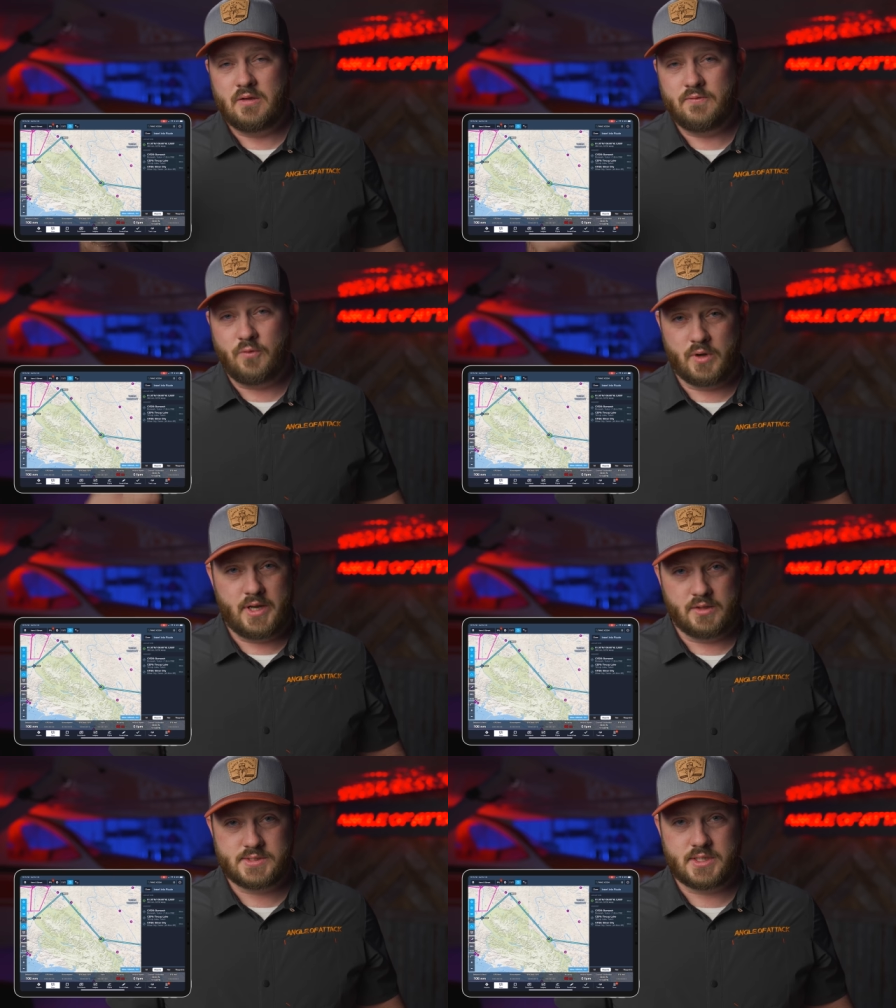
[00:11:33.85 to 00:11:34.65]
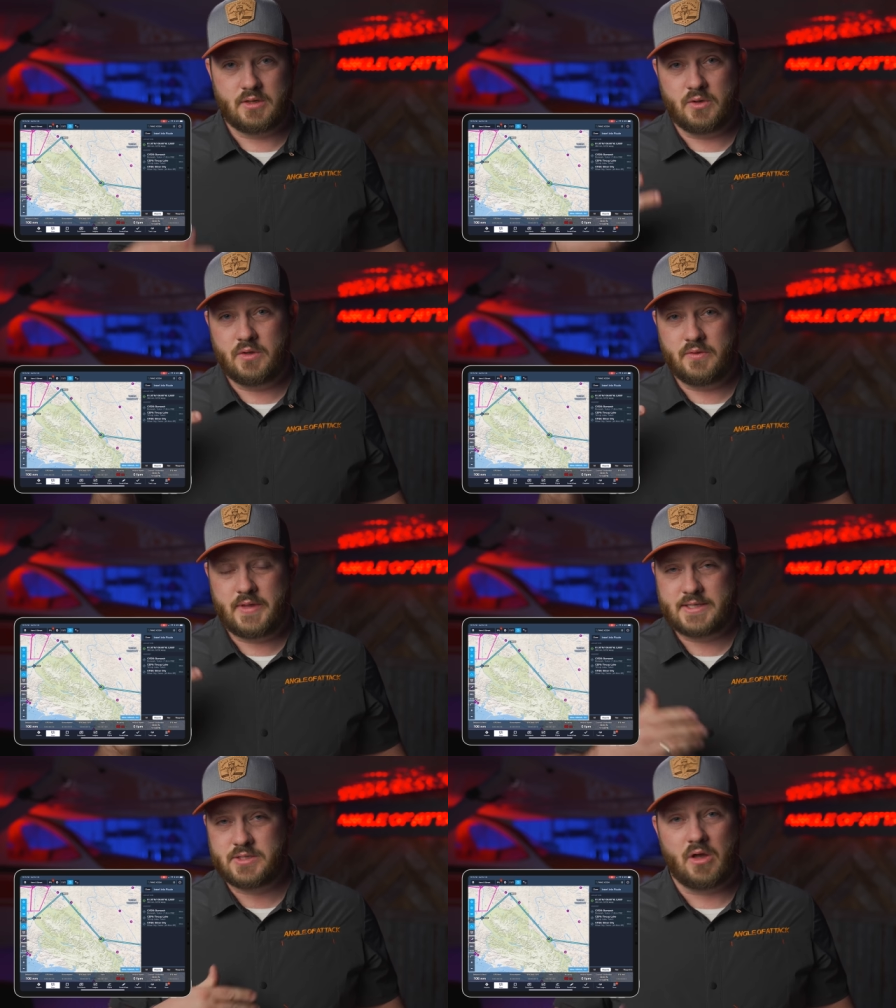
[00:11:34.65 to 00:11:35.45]
Fort Nelson,
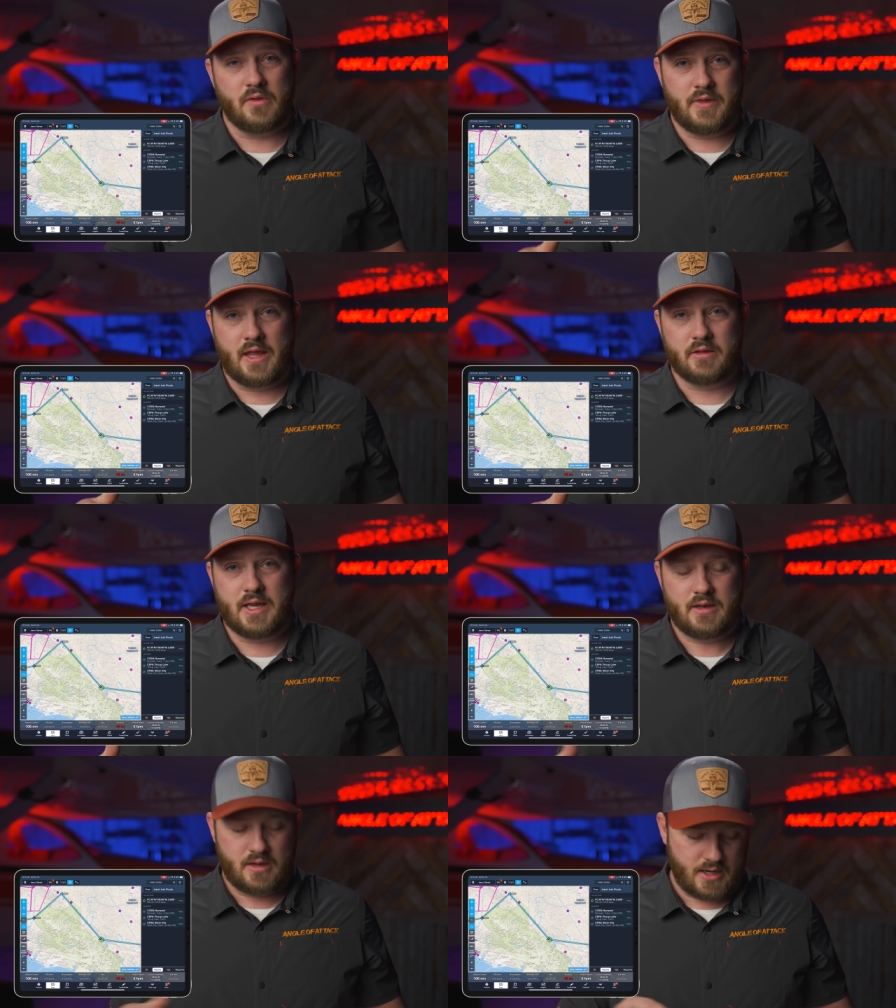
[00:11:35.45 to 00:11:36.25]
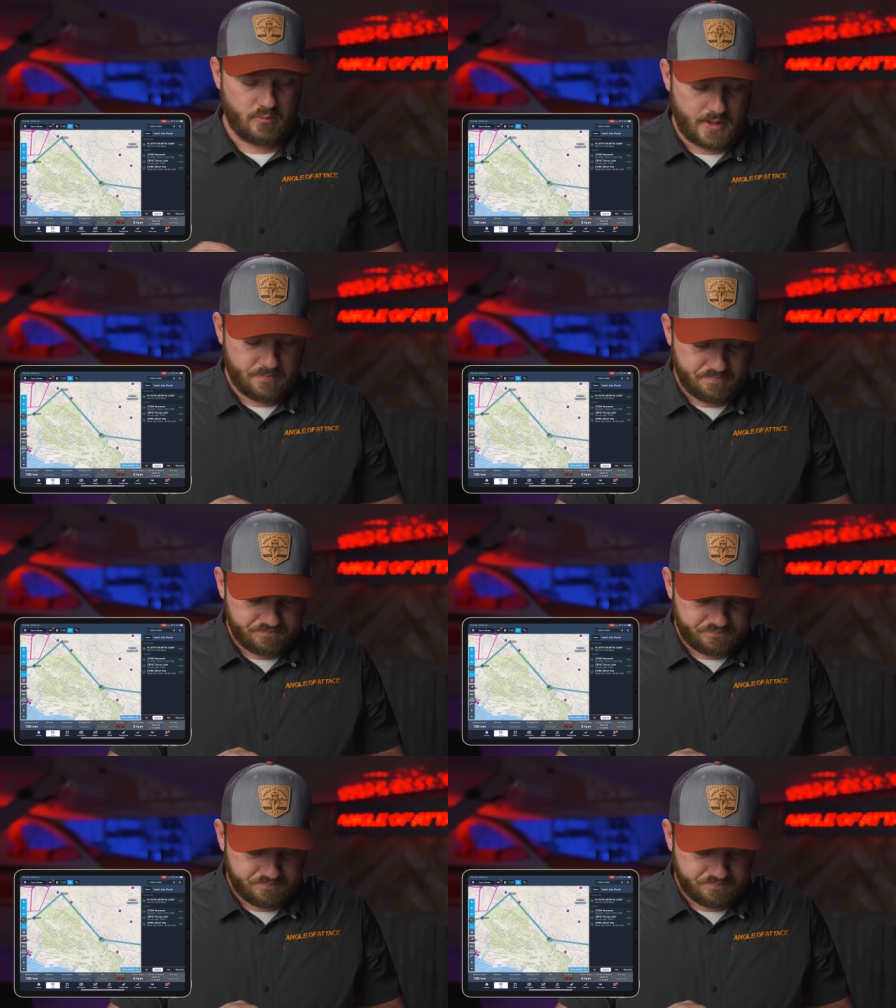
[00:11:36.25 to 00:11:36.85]
that's all the Alcan Highway.